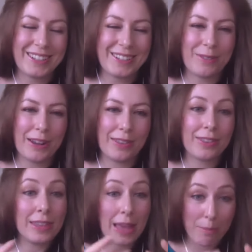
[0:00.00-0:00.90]
with
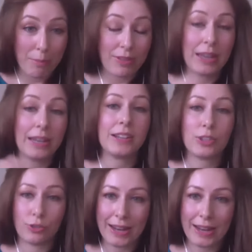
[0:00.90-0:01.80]
the empathetic
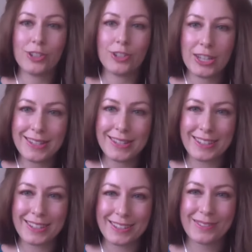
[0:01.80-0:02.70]
strategies